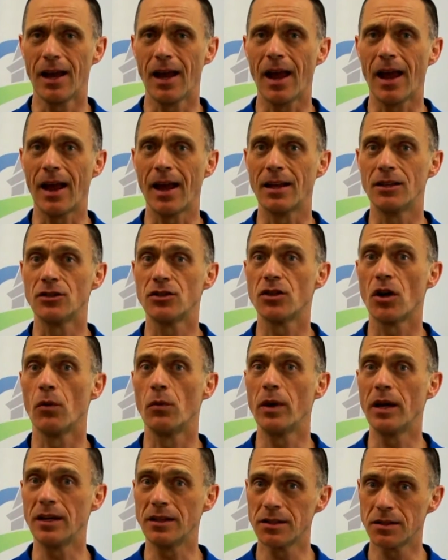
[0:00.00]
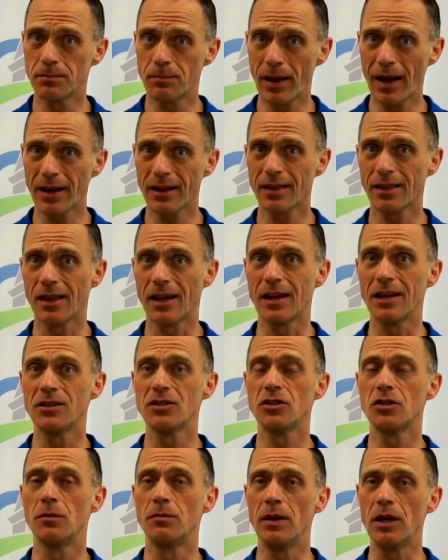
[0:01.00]
And so we expect
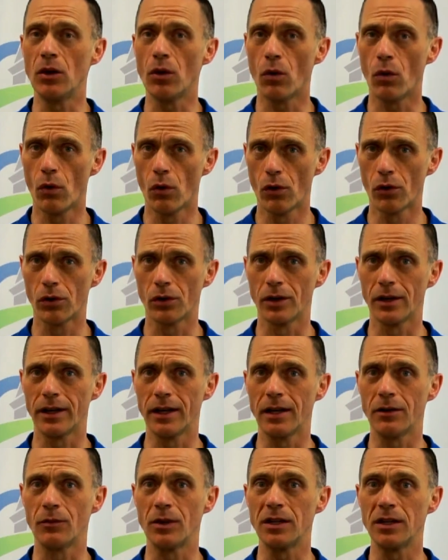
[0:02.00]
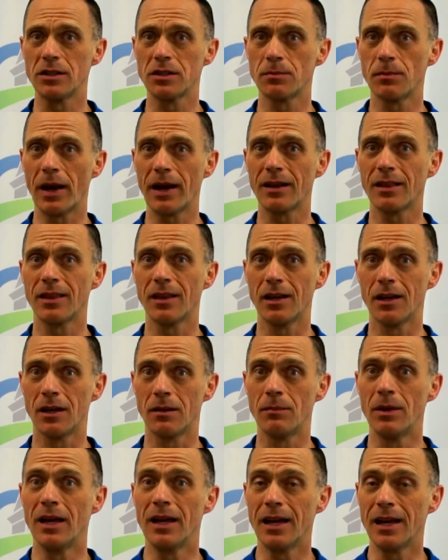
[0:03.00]
things to be orderly, and we expect them,